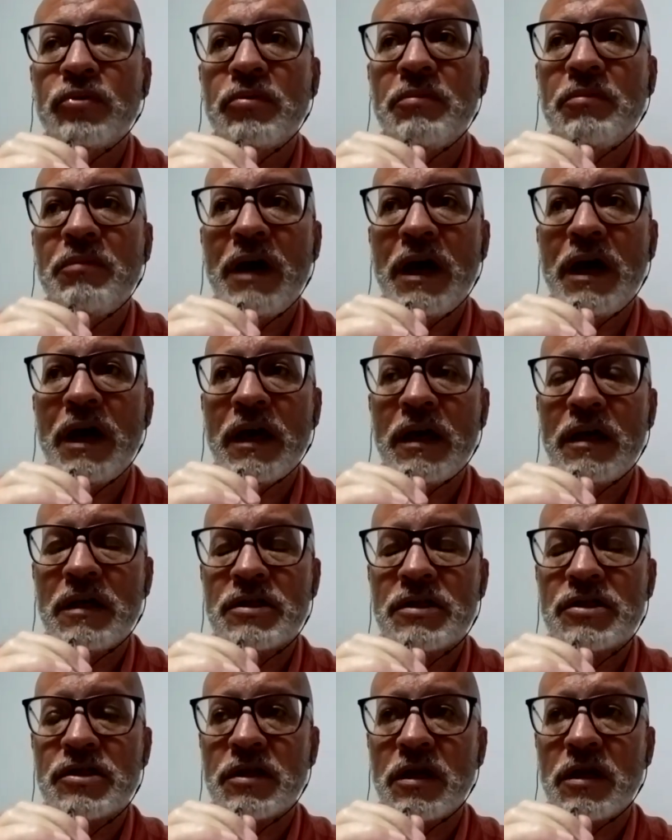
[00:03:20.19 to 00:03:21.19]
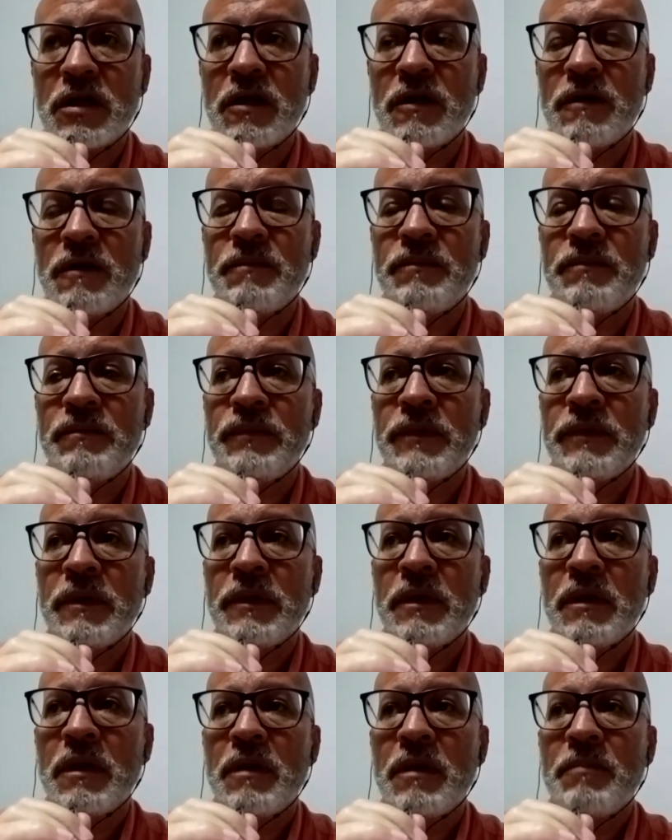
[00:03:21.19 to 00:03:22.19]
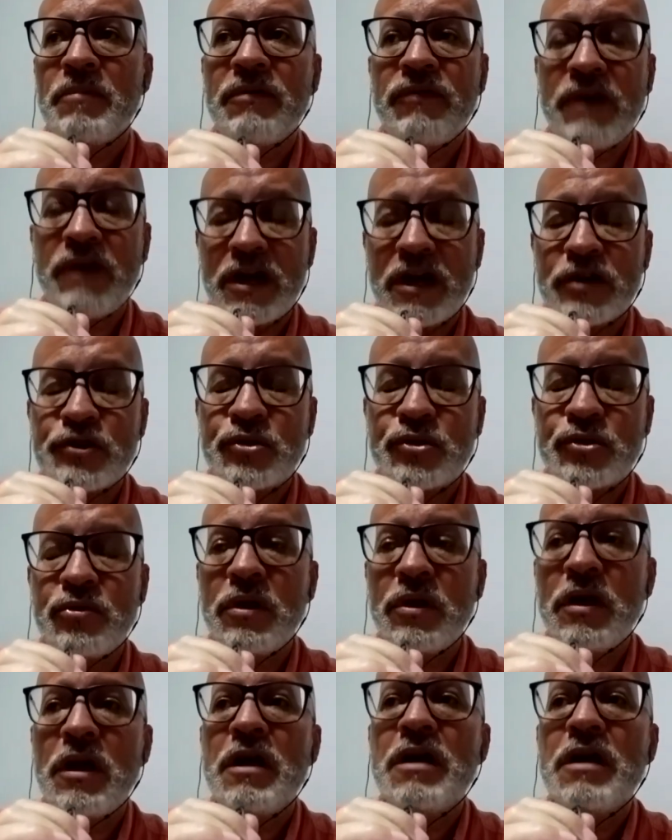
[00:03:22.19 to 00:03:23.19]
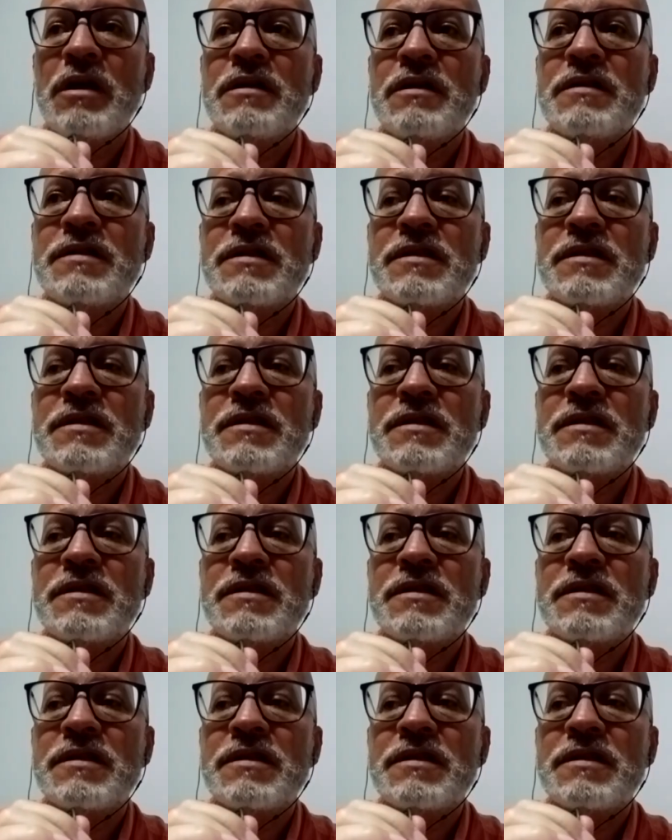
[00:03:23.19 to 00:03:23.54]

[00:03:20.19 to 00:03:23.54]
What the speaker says: taken into these kinds of racist situations.